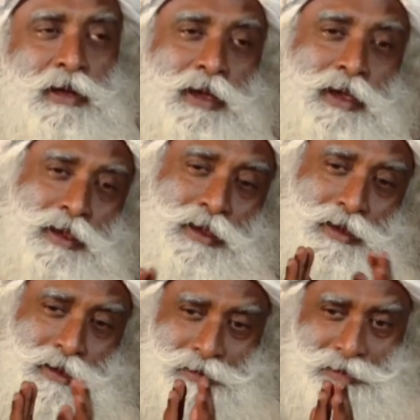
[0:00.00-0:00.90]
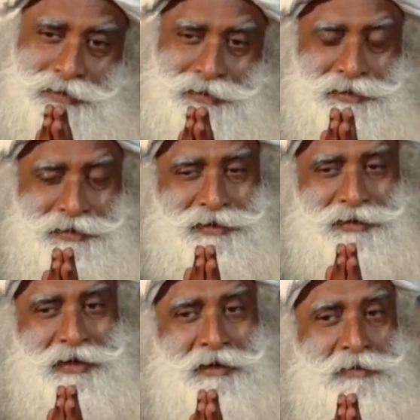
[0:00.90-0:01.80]
Hey,
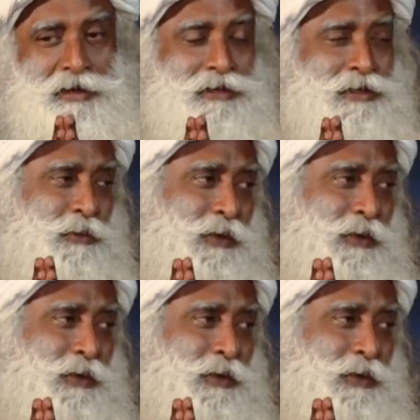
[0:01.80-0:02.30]
I'm not the